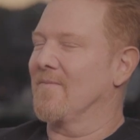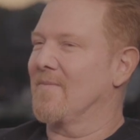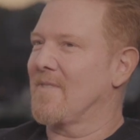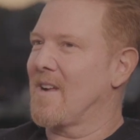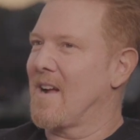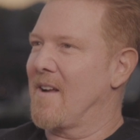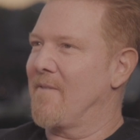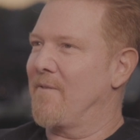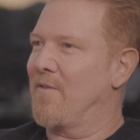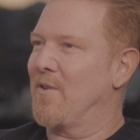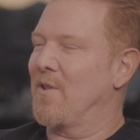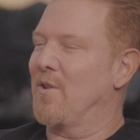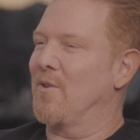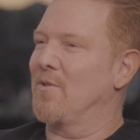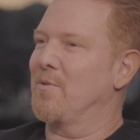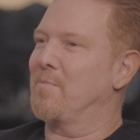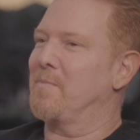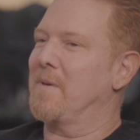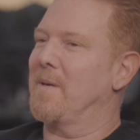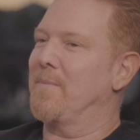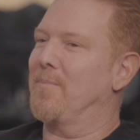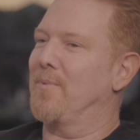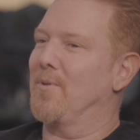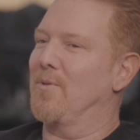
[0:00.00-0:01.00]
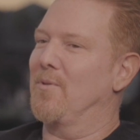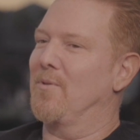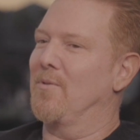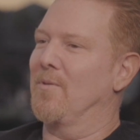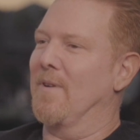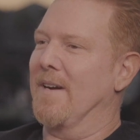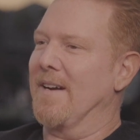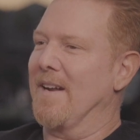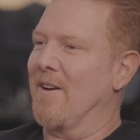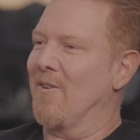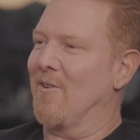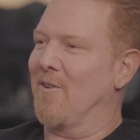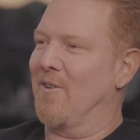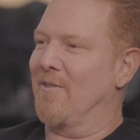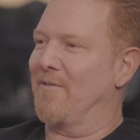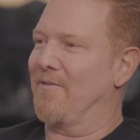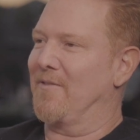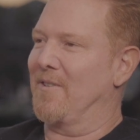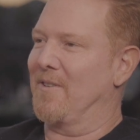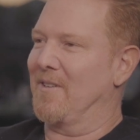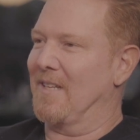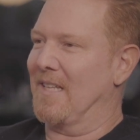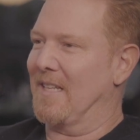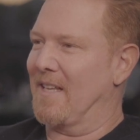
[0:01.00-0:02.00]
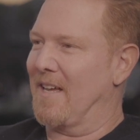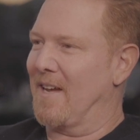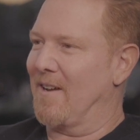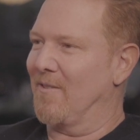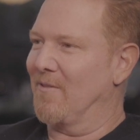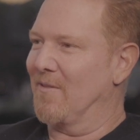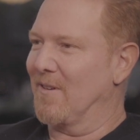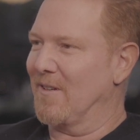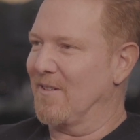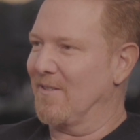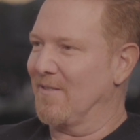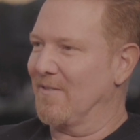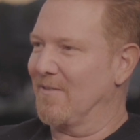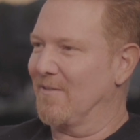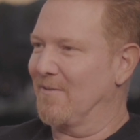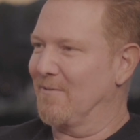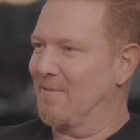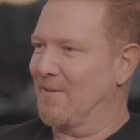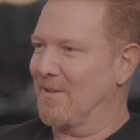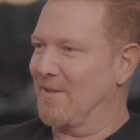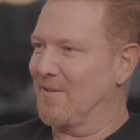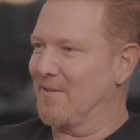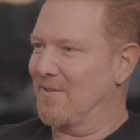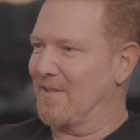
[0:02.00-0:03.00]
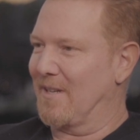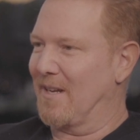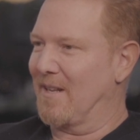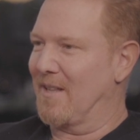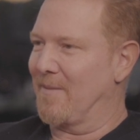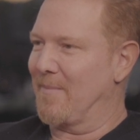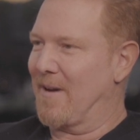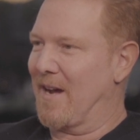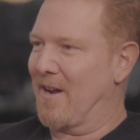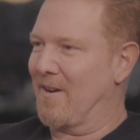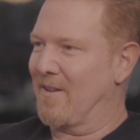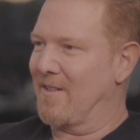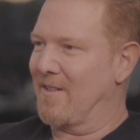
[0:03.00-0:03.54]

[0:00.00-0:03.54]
And for those people who right now aren't feeling that, what do you say to them? How do